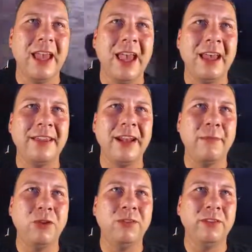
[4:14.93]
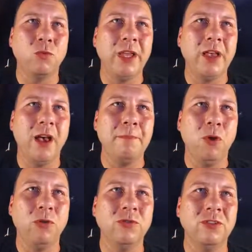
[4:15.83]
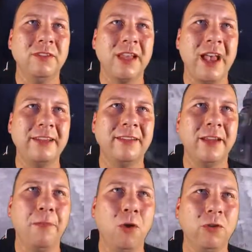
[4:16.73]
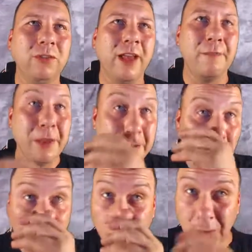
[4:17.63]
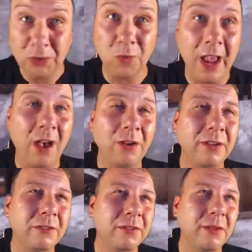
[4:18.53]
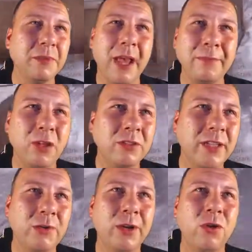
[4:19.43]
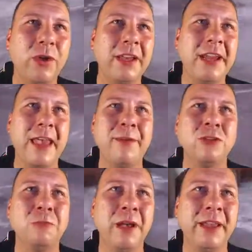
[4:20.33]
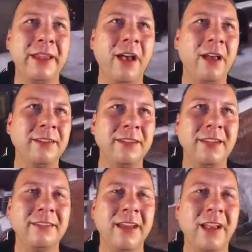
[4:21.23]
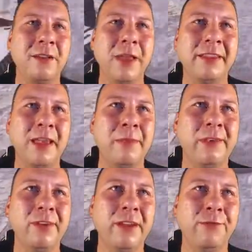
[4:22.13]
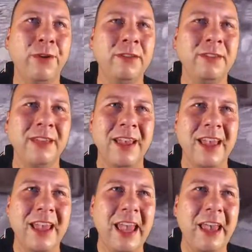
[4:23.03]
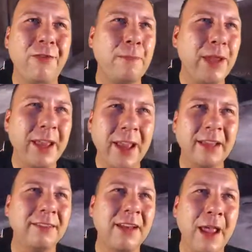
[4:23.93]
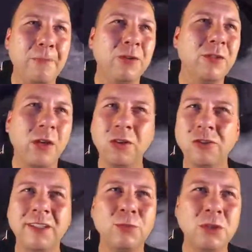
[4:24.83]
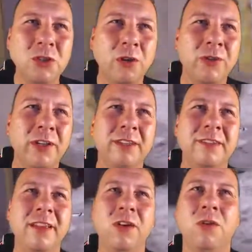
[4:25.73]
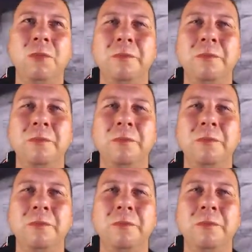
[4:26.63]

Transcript: And then I'm using the recon pulse just to constantly pulse. I've been known to switch around. Sometimes I'll take critical hit damage, but honestly, it's not going to make that big of a difference. If I'm playing against snipers, I'll usually switch it over to conceal.